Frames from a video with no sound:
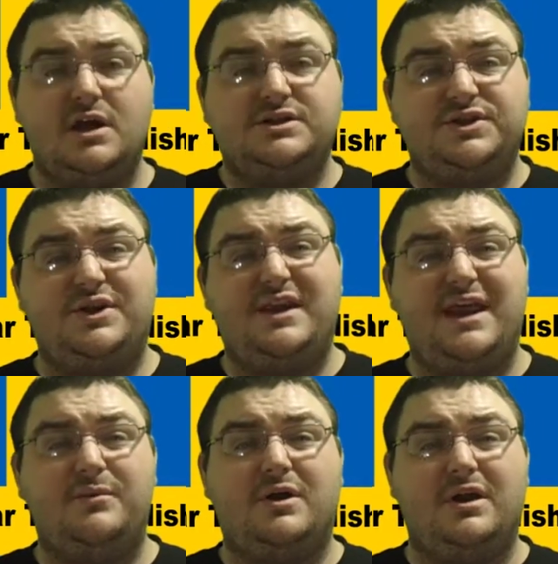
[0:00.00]
So
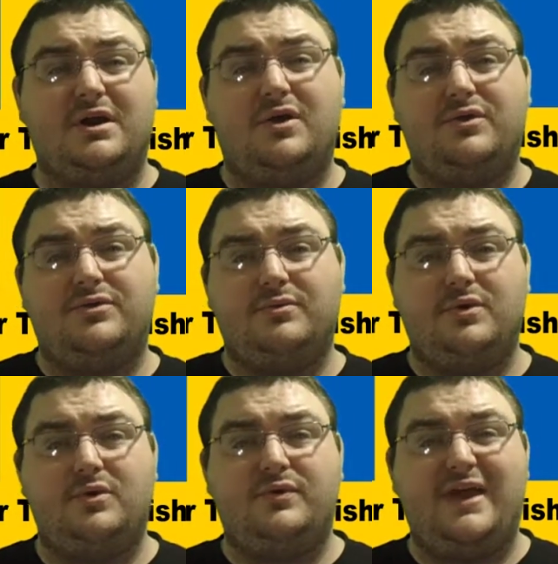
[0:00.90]
today we're going to go
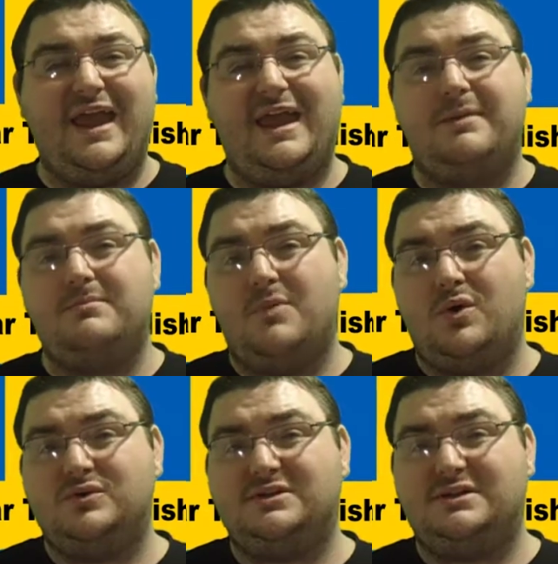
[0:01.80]
through the 8
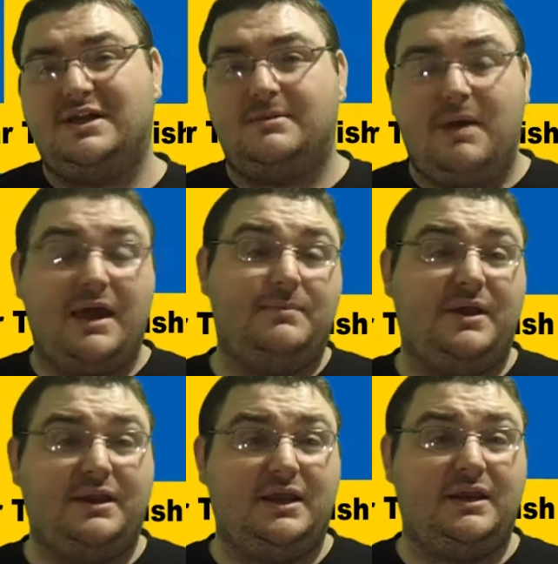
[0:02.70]
most, in my
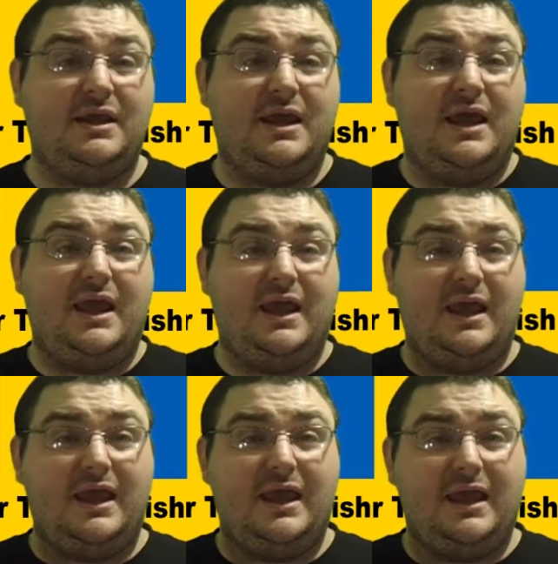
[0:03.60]
opinion,
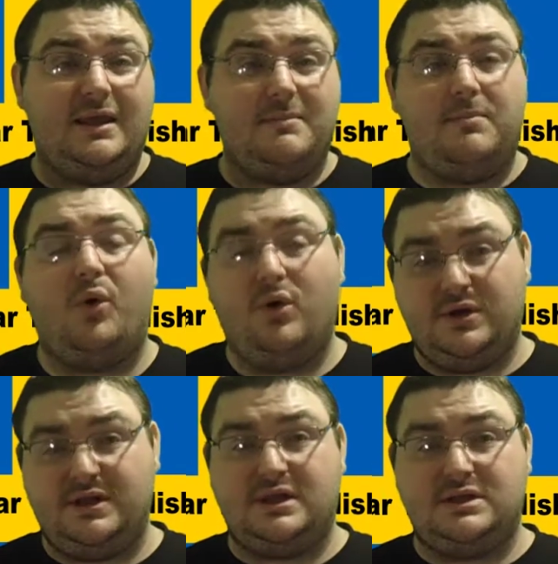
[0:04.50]

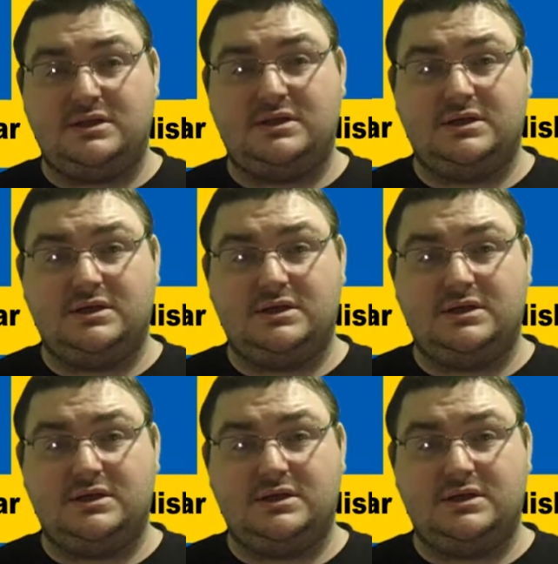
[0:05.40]
important